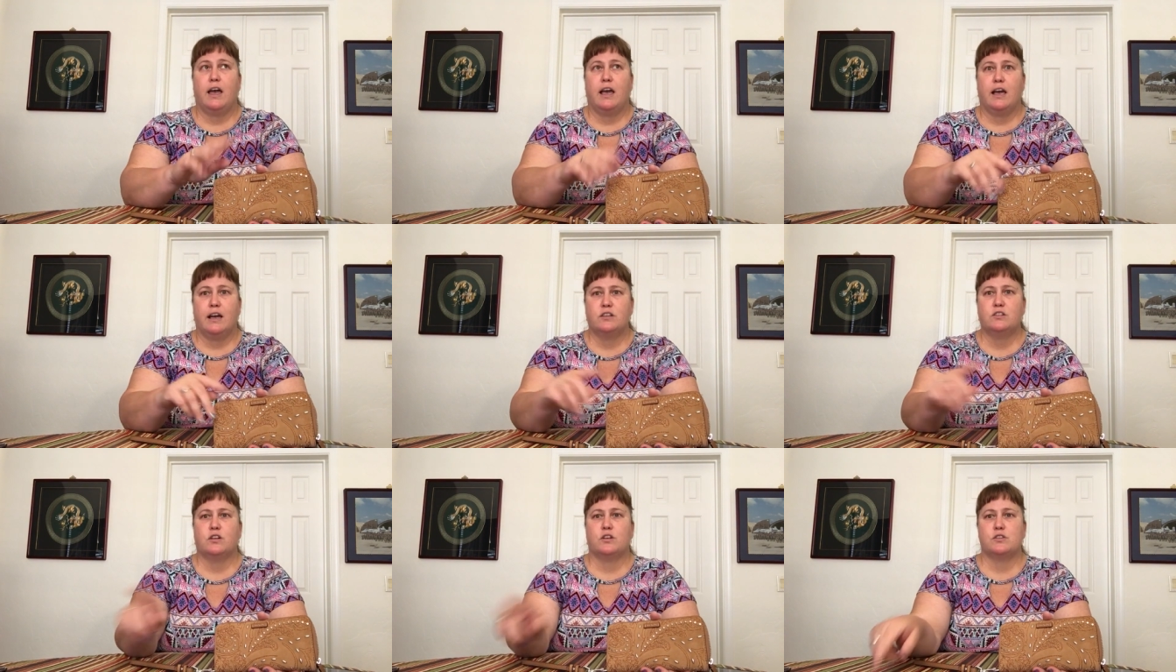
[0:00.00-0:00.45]

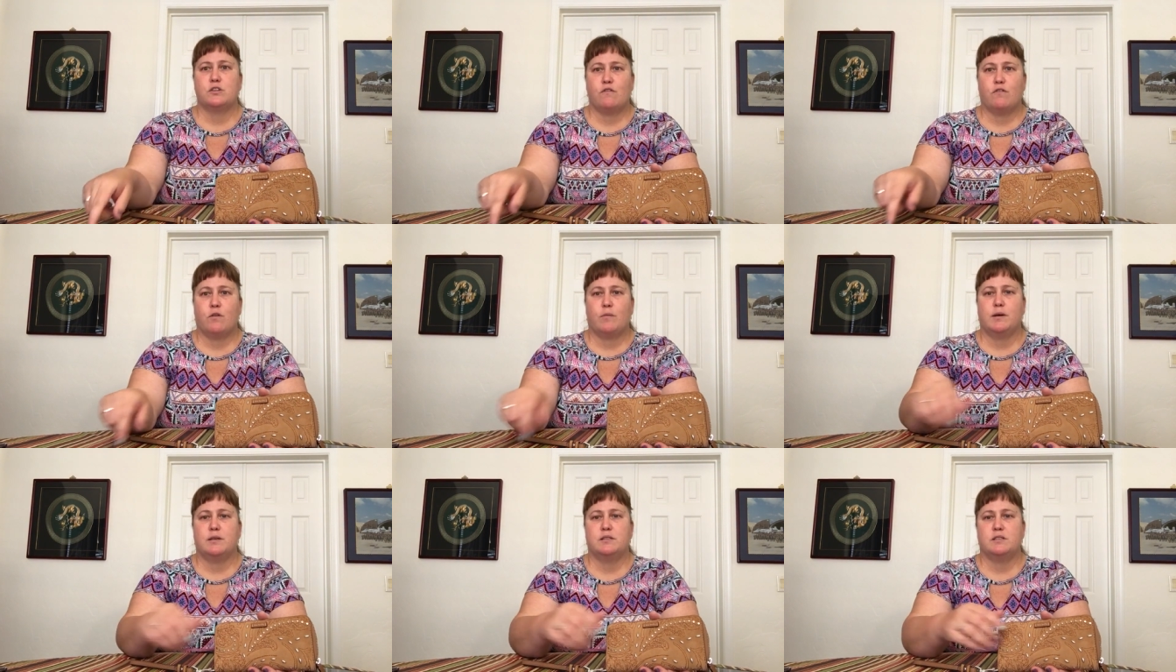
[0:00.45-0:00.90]
and also
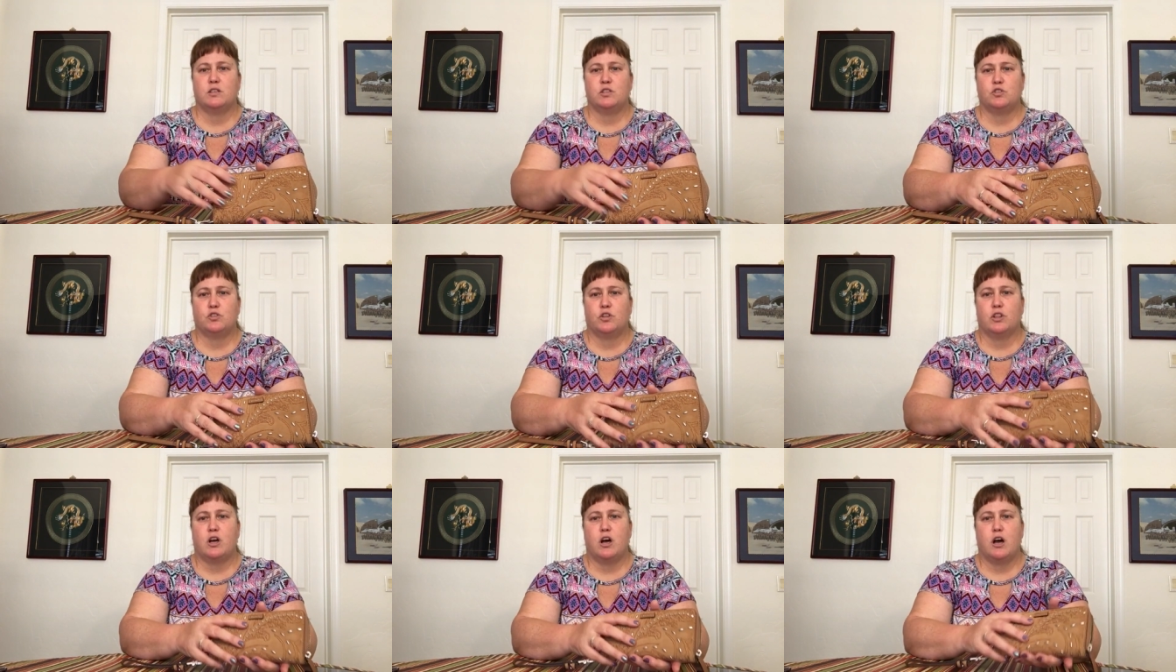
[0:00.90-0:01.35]
for my
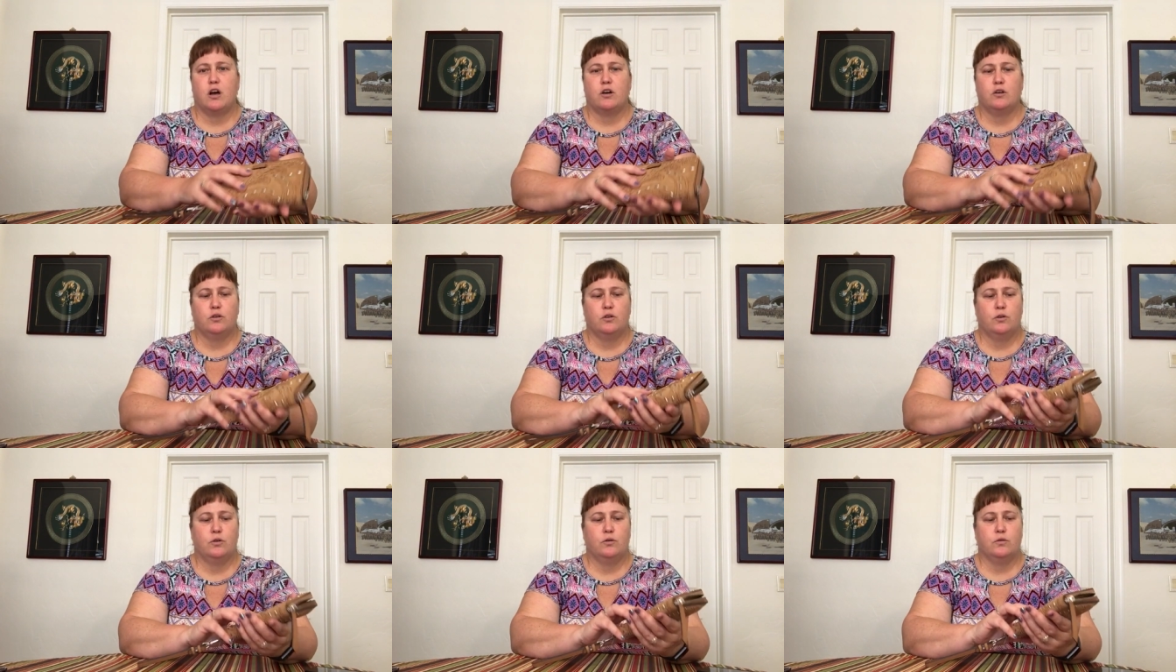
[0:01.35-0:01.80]
sister-in-law
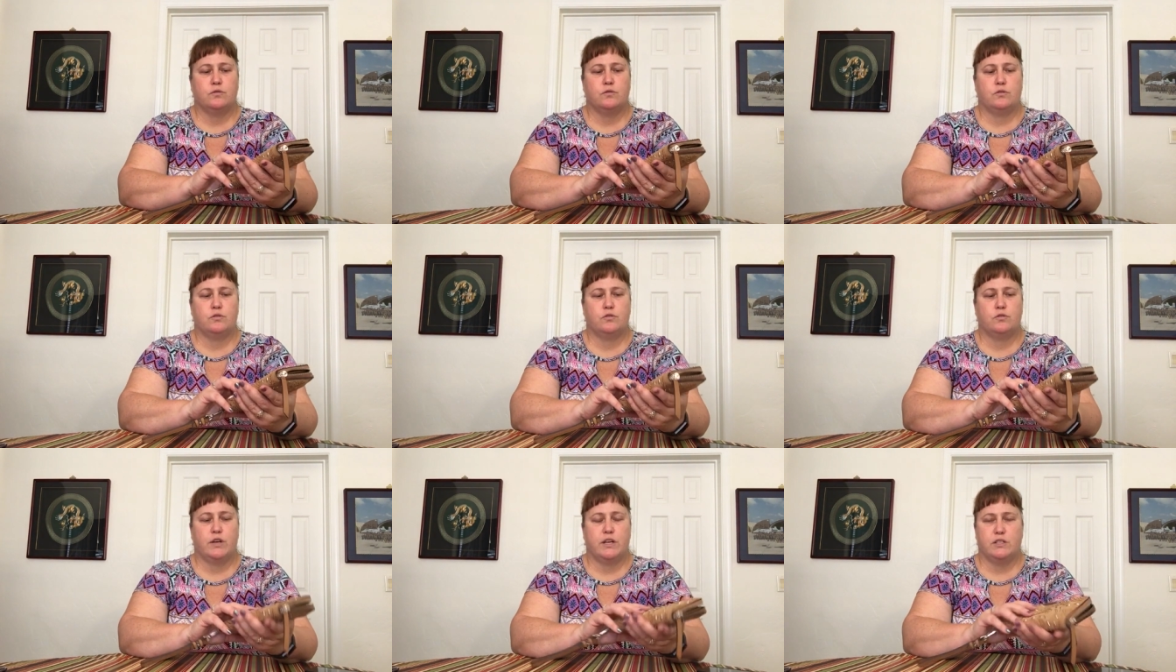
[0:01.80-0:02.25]
who
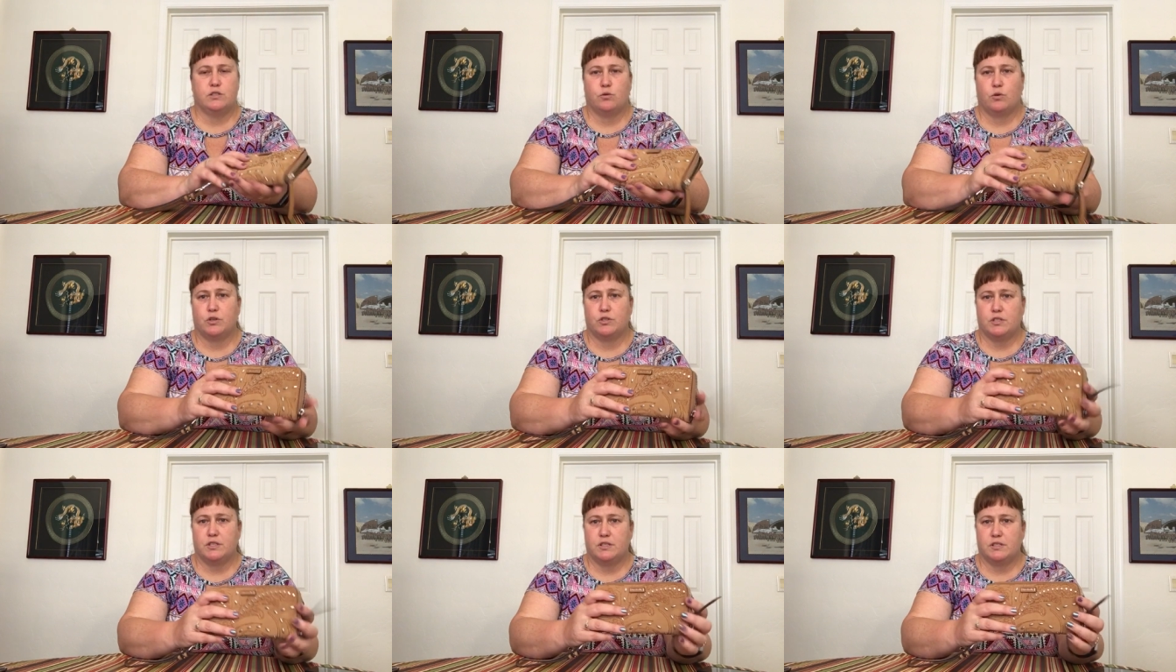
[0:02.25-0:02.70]
trains
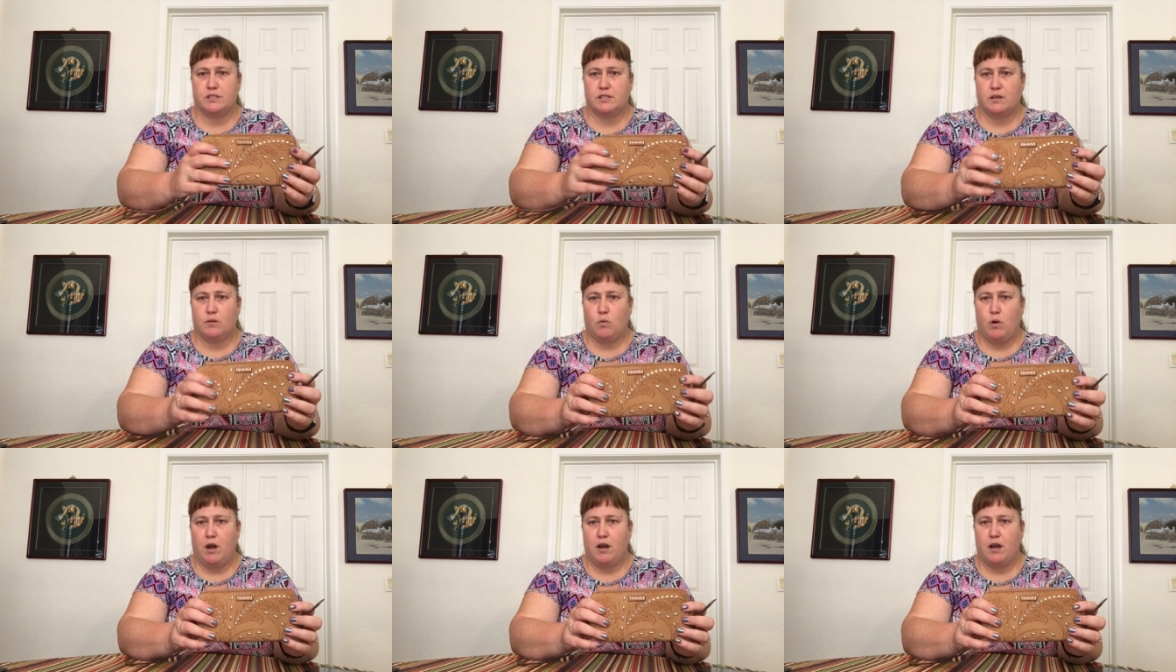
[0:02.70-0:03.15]
horses
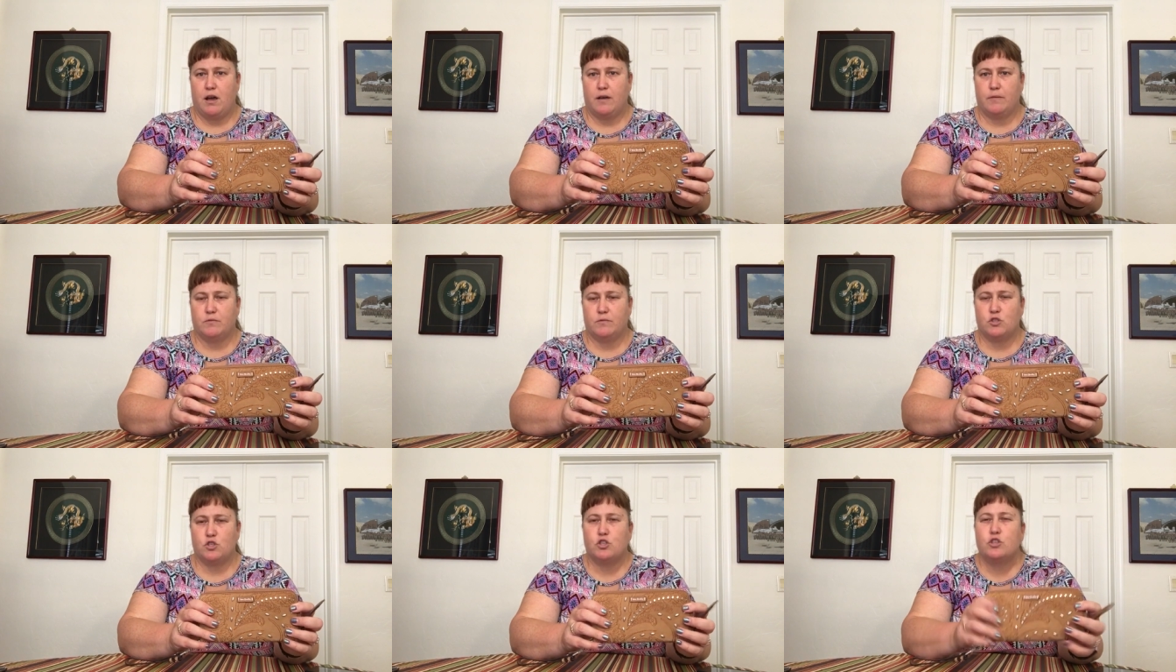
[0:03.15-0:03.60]
and whatnot.
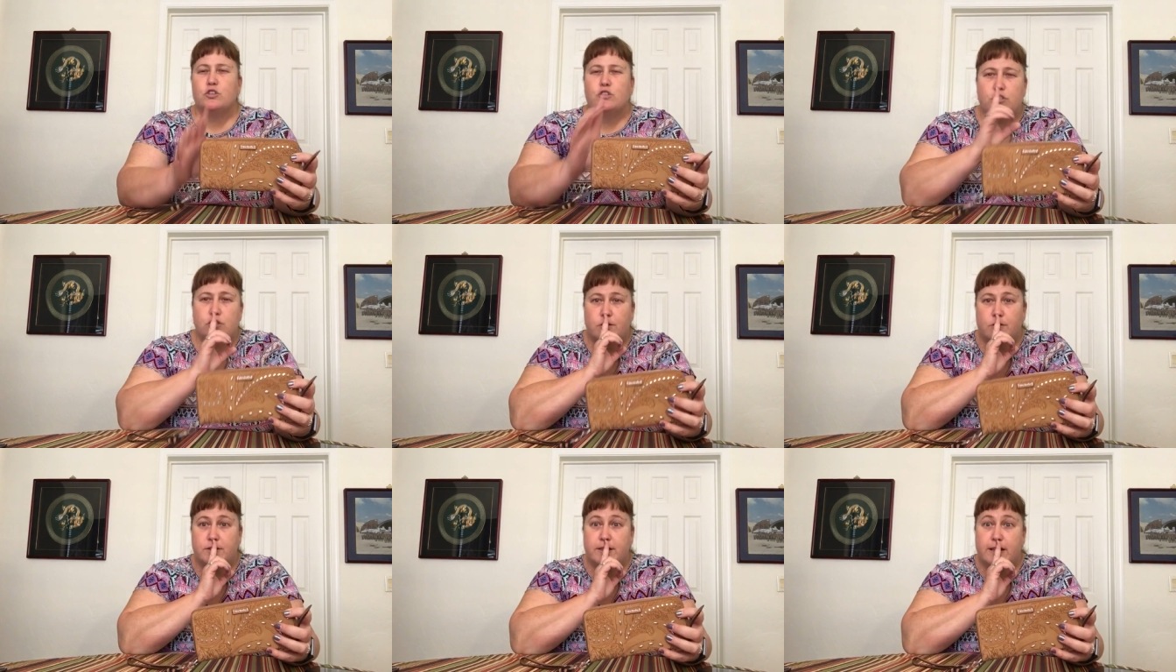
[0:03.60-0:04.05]
Shh,
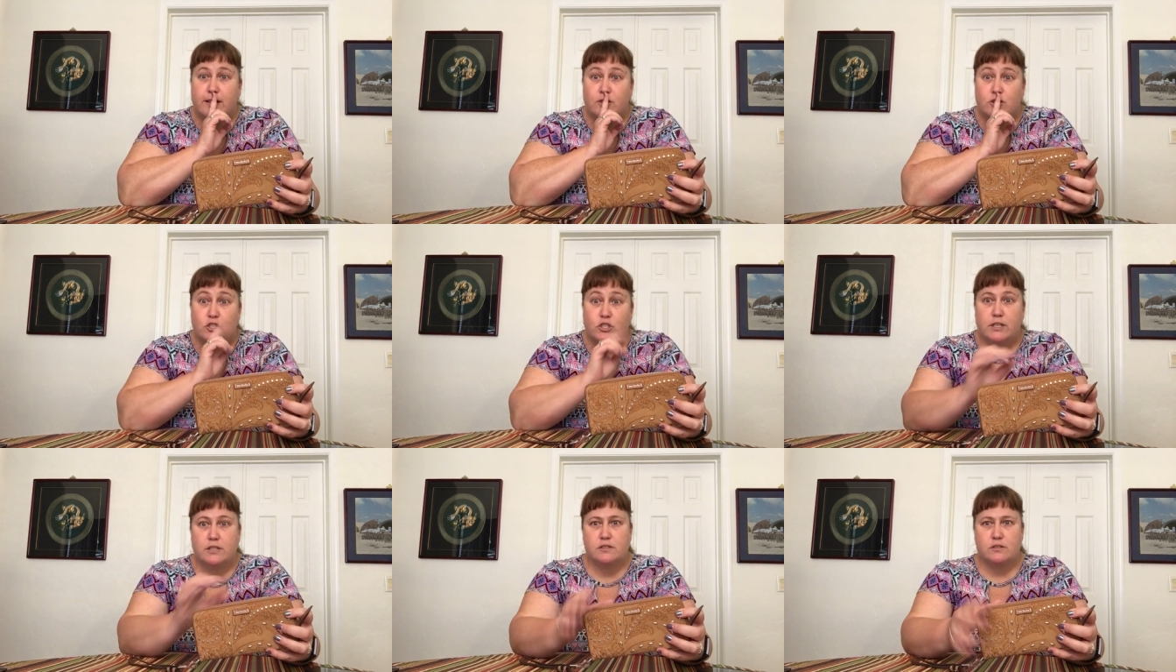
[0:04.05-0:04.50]
don't tell her;
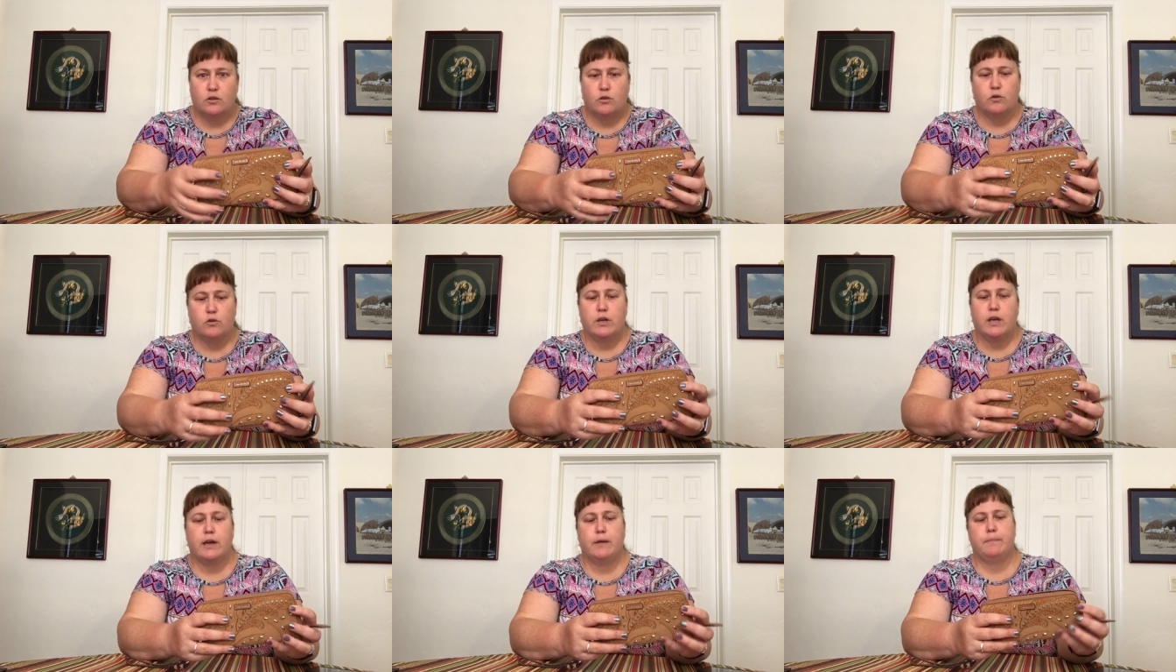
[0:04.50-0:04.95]
she doesn't know
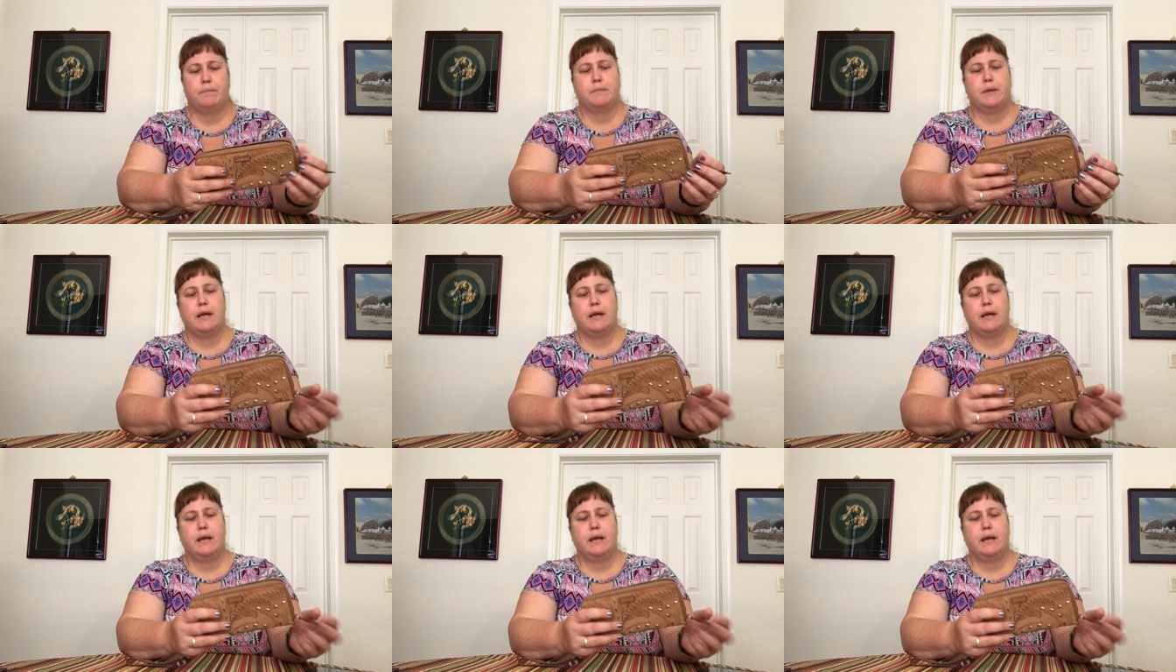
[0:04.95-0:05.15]
yet.